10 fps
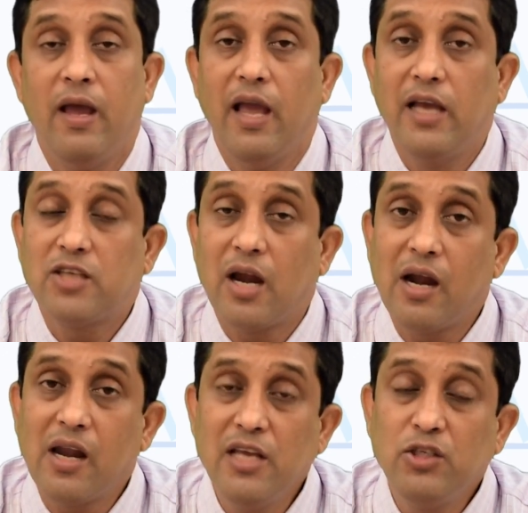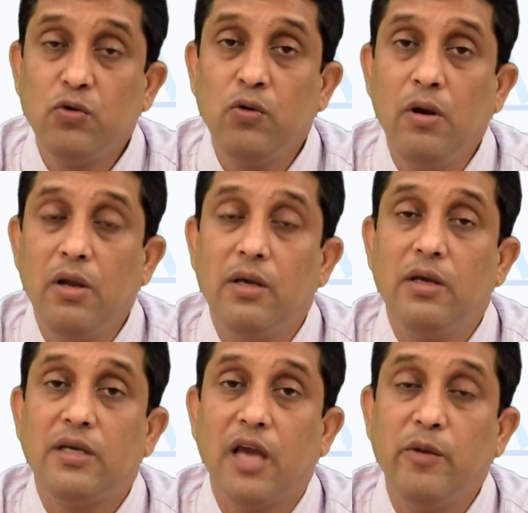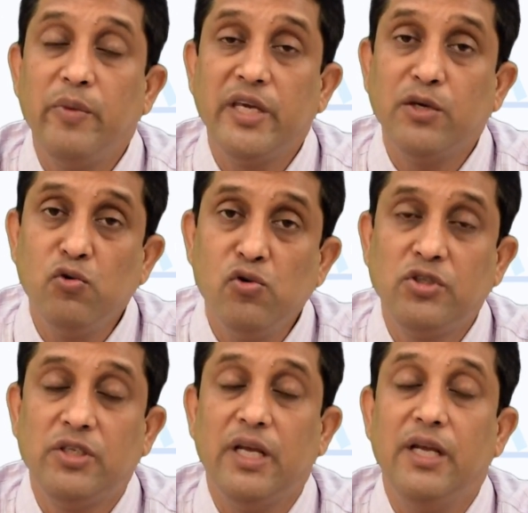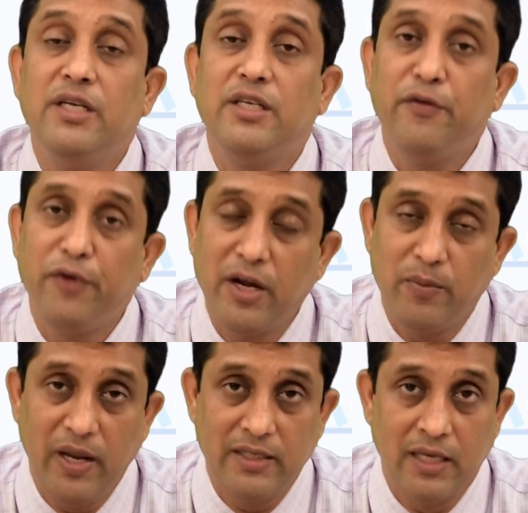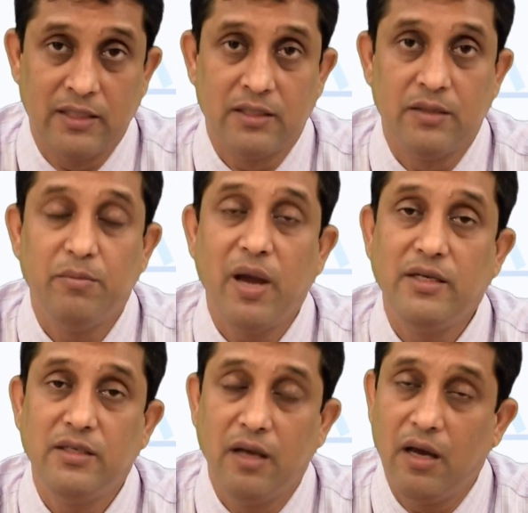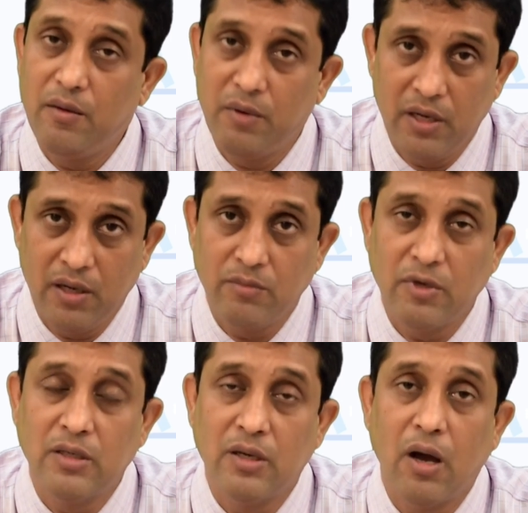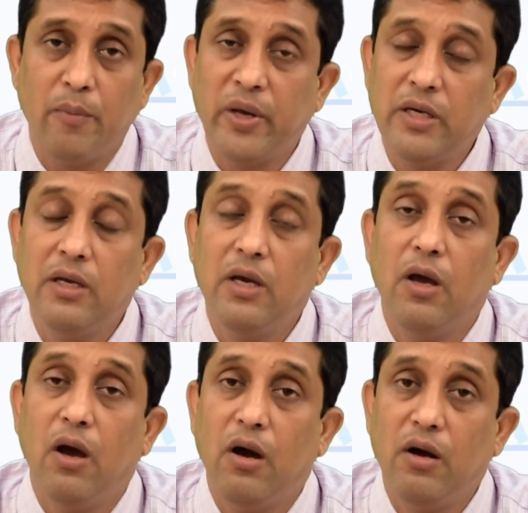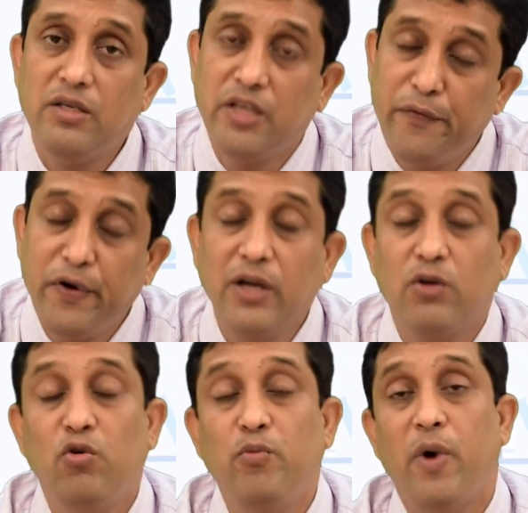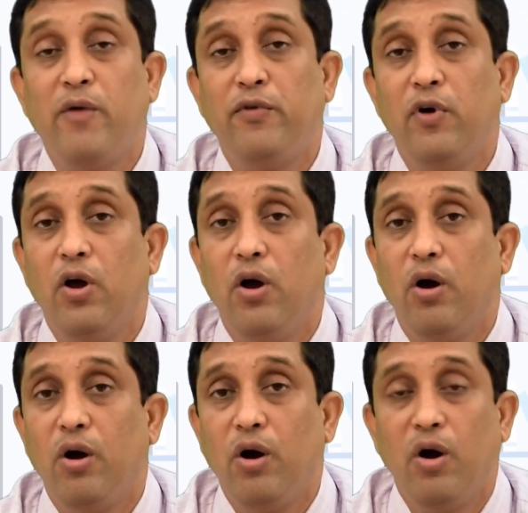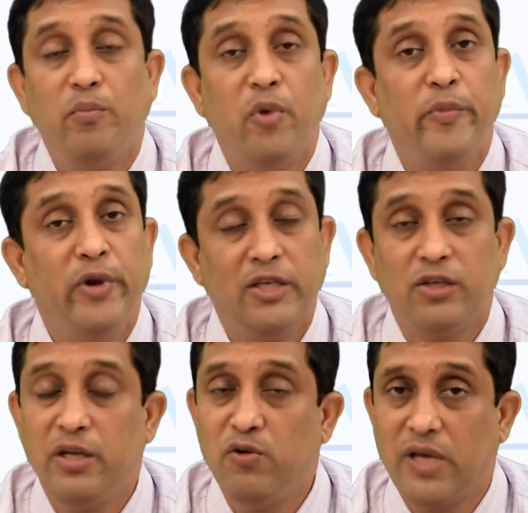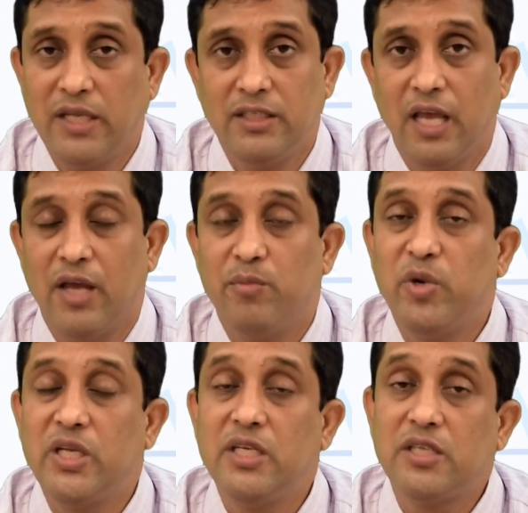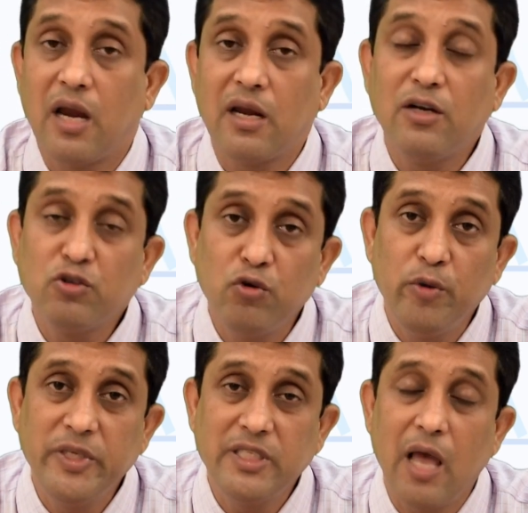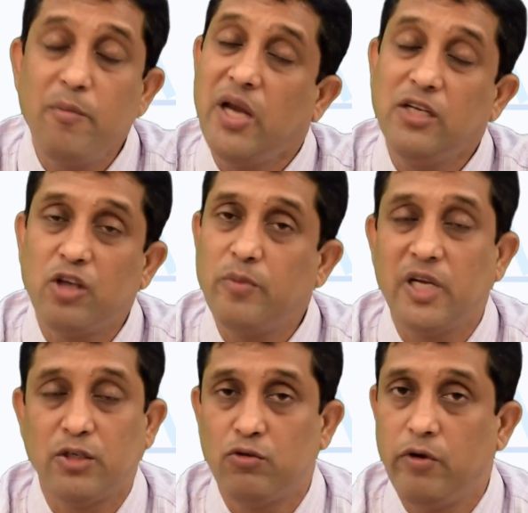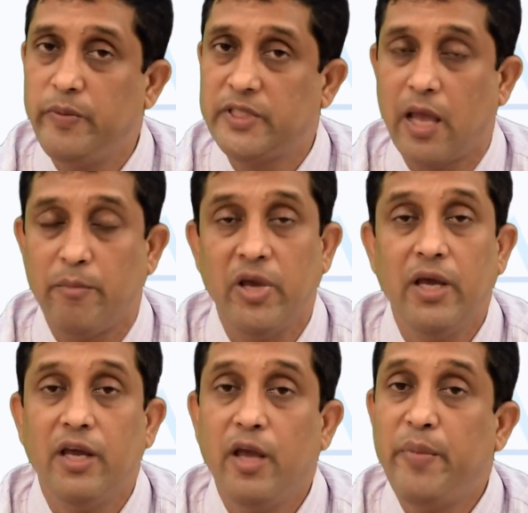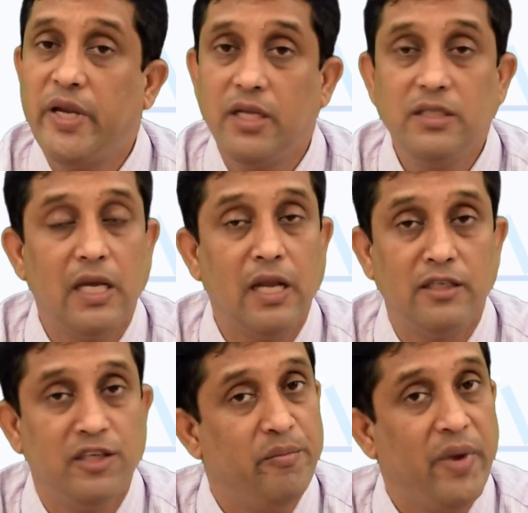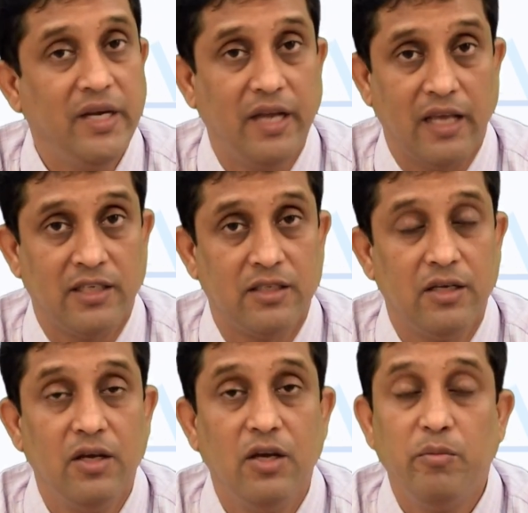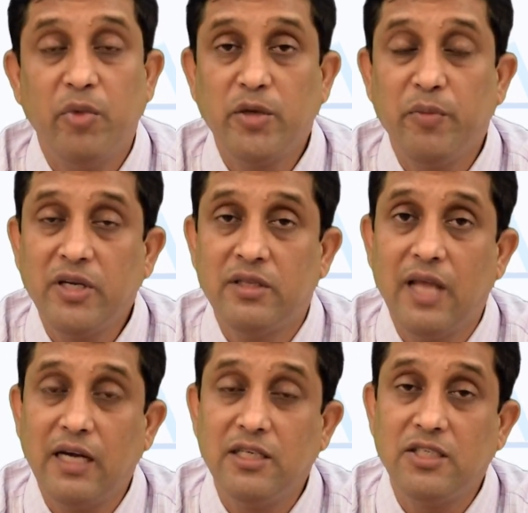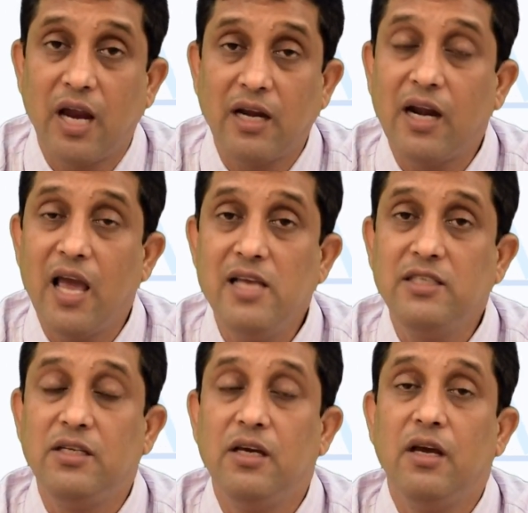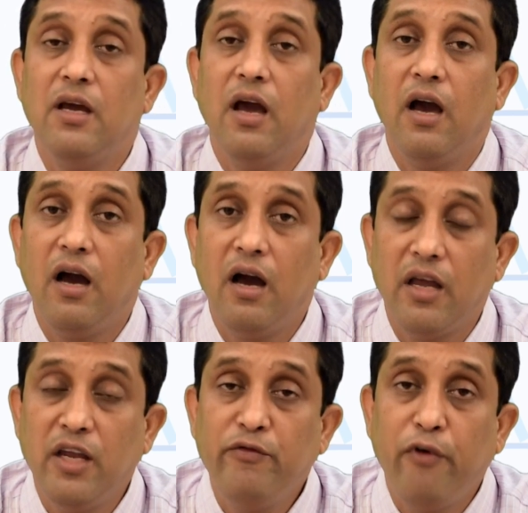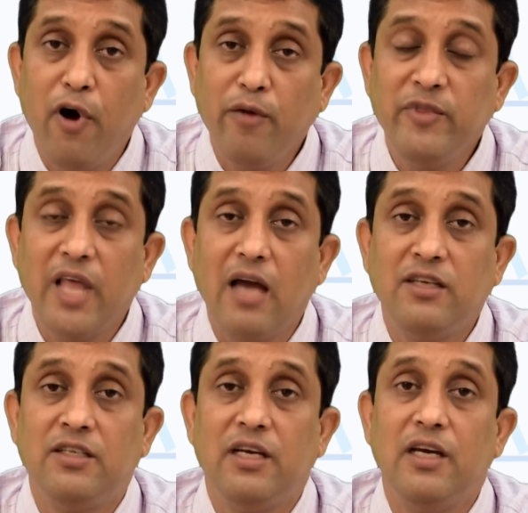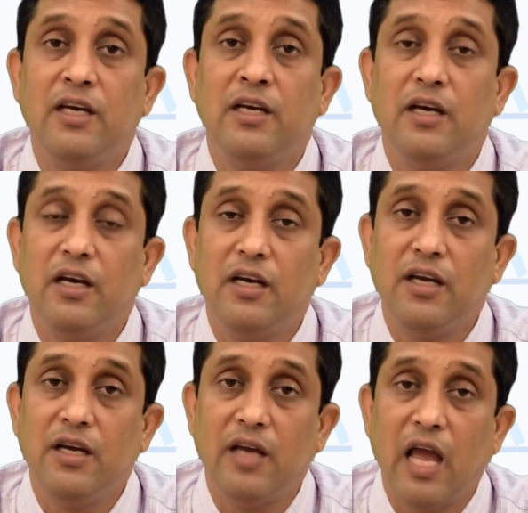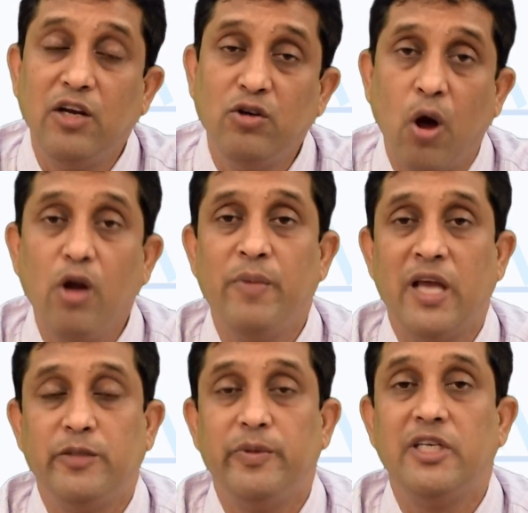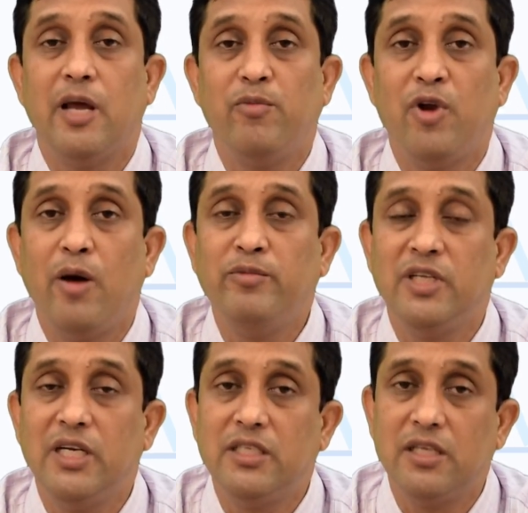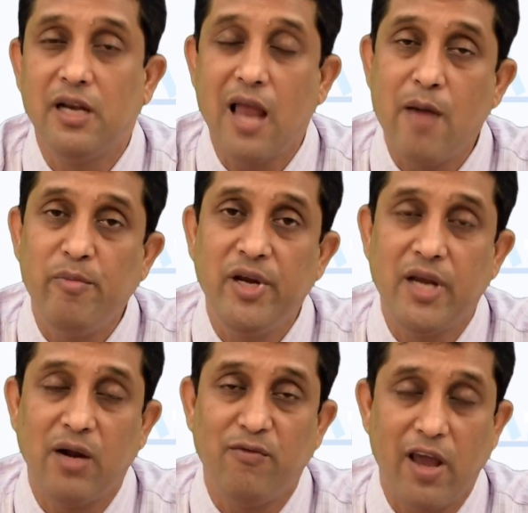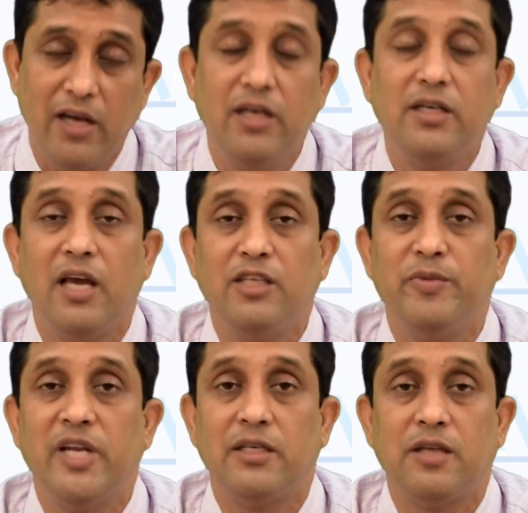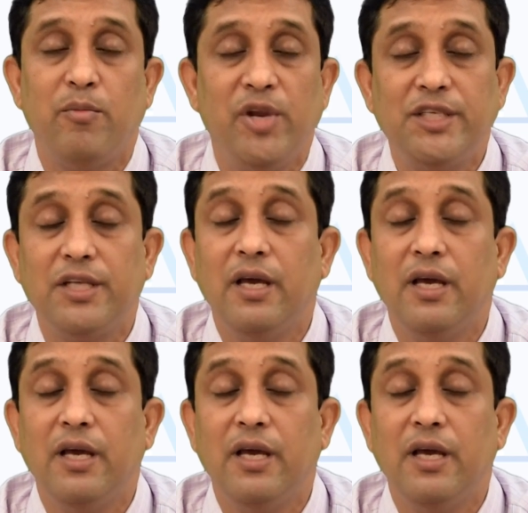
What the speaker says: A standardized tool can be used in different places by upon different group of population, you can say, but the standard should be same and subject should be same if it is an achievement test. But that is standardized in form that a norm has been developed, its reliability and validity has been established,